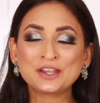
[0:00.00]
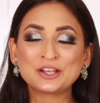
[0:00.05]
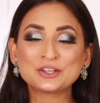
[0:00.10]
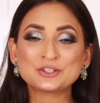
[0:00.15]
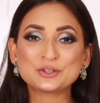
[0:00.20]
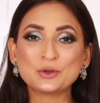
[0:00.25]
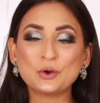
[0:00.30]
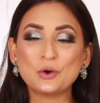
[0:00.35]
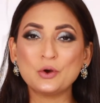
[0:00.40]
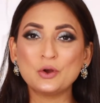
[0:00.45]

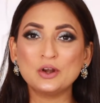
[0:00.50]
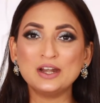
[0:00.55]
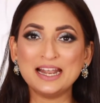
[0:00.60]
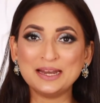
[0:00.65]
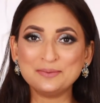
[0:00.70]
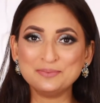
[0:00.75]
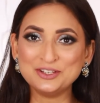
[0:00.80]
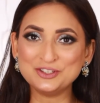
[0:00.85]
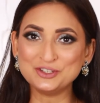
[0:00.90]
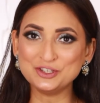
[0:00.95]
So
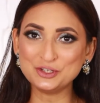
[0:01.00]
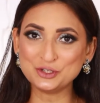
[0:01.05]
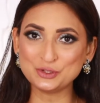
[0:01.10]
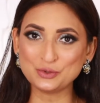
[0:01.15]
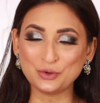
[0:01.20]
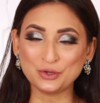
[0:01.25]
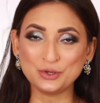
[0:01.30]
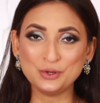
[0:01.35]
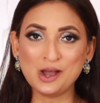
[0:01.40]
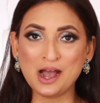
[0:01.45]
let me just
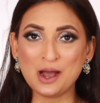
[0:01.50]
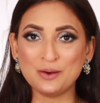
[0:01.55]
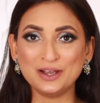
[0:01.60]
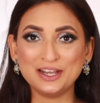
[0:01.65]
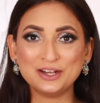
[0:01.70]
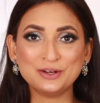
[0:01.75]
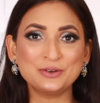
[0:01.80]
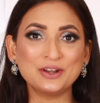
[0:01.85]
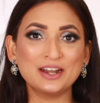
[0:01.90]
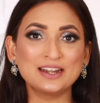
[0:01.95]
show you how I
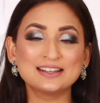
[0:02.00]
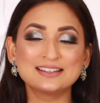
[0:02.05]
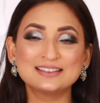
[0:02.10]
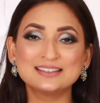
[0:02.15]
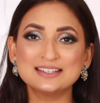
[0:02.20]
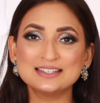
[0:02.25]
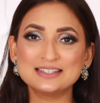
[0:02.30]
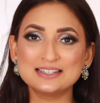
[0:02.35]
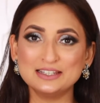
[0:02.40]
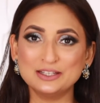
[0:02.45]
created
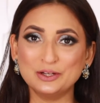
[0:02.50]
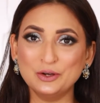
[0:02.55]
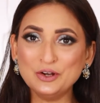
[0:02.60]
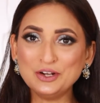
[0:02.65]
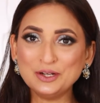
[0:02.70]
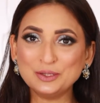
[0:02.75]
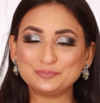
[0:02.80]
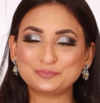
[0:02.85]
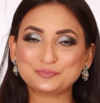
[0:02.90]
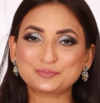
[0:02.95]
this
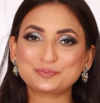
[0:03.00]
look.